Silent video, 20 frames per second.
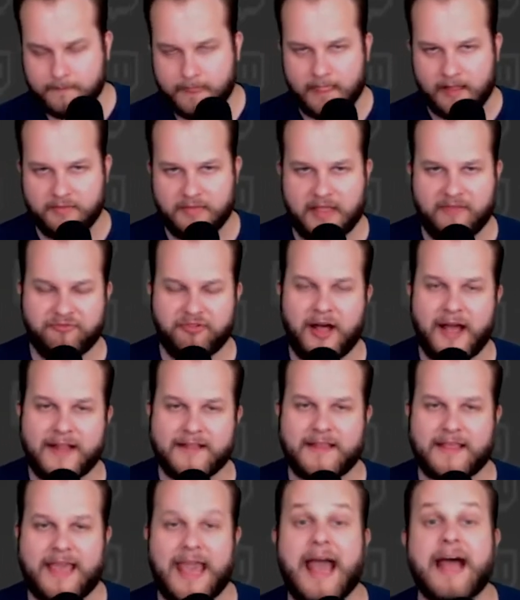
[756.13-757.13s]
They fly
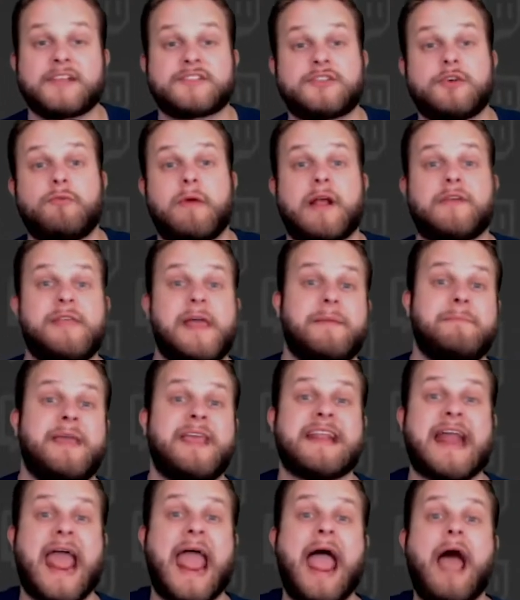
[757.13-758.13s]
in the castle where they
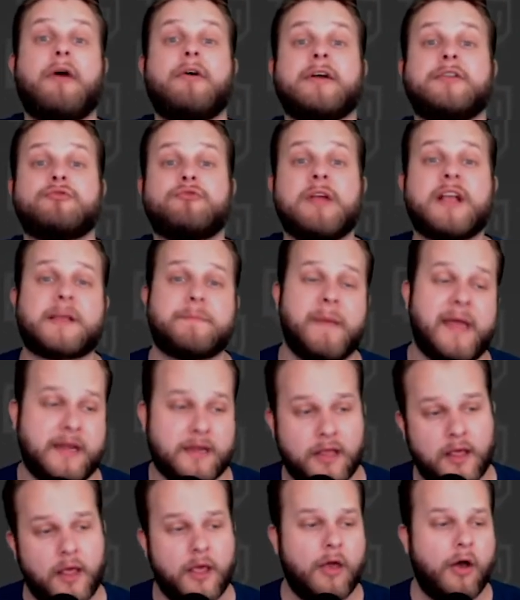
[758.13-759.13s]
meet Alan
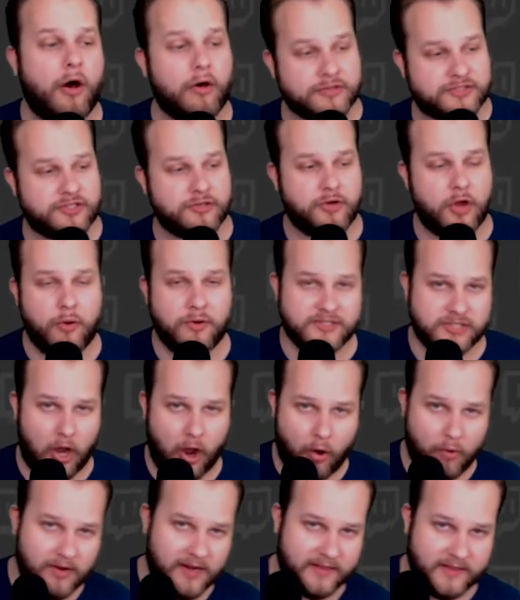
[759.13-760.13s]
Rickman, also known as
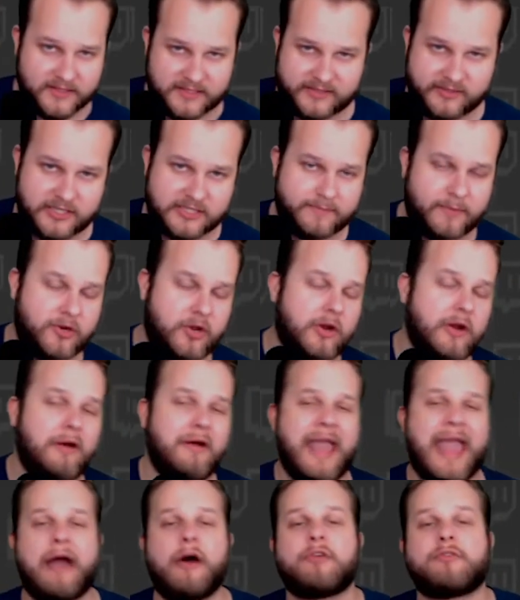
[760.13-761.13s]
Owen in this series. But good
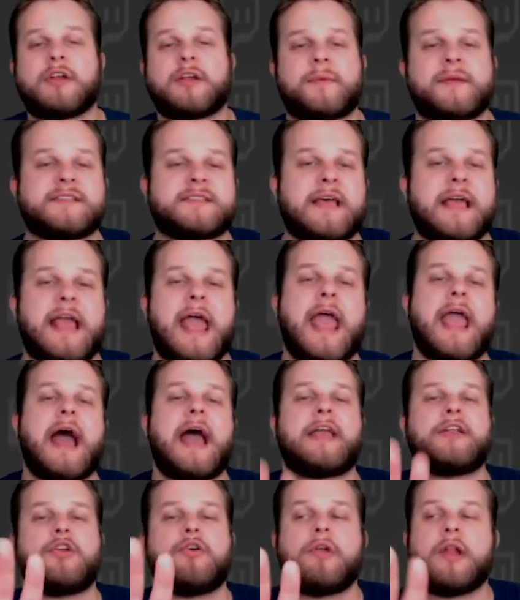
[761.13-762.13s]
old Alan Rickman's like, "Hey,
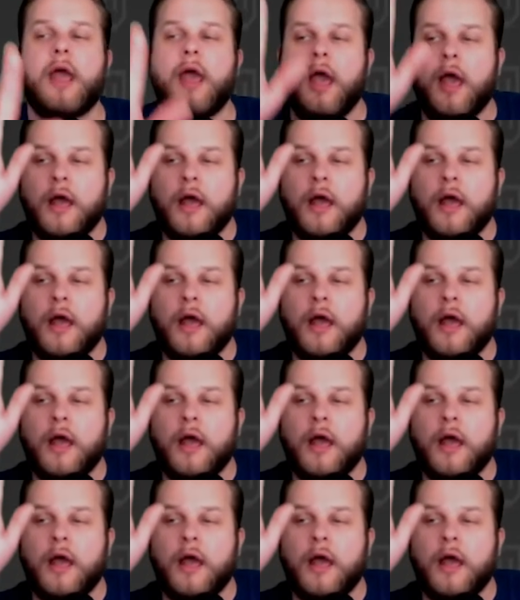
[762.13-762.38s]
how you doing?"